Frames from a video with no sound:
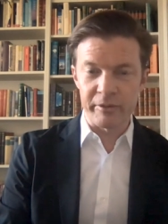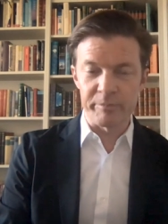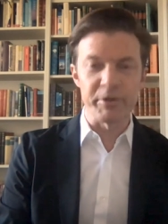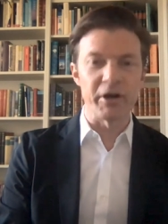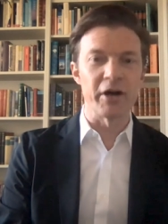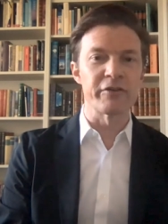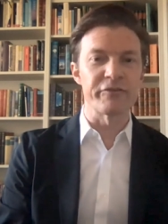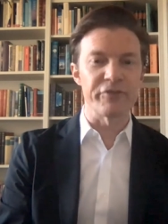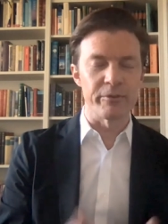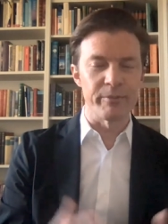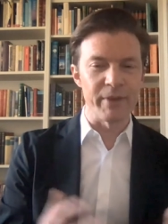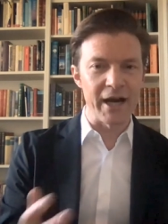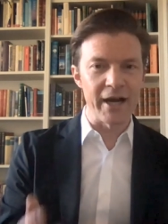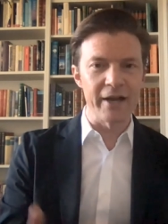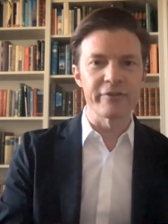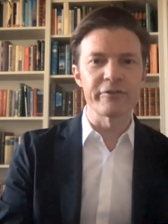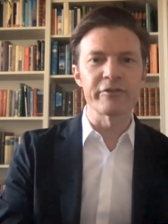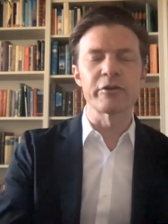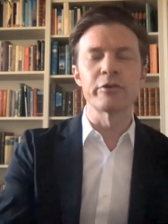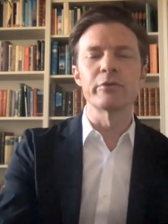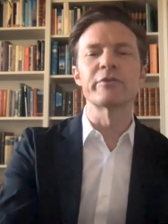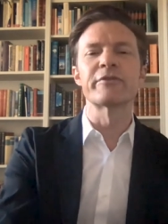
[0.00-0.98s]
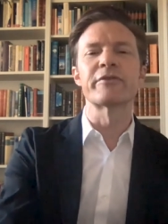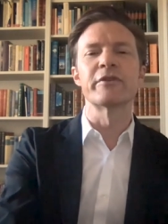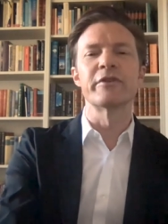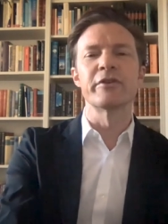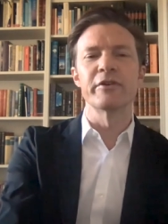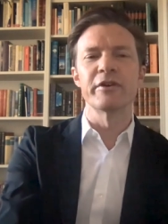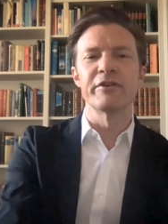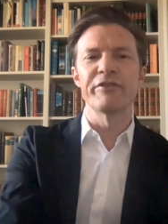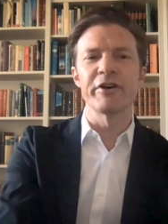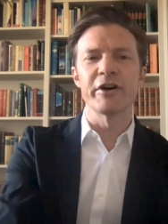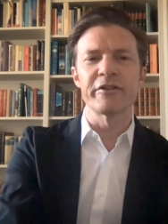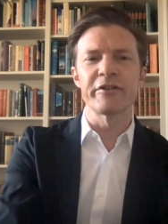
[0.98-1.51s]
apart from high schools and
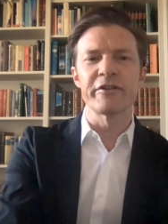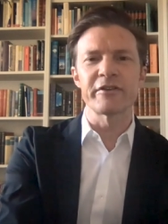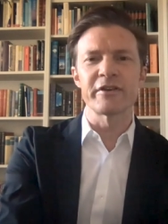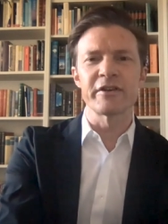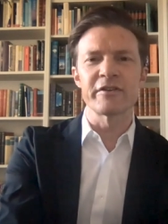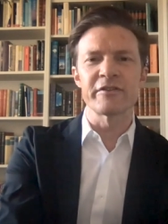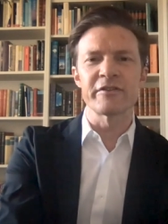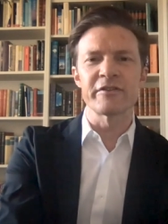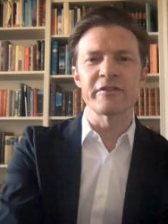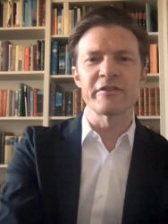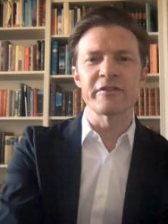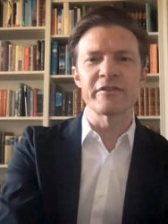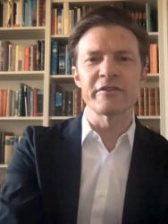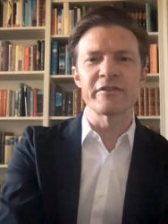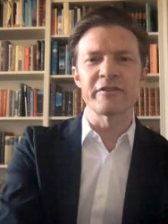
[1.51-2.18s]
universities,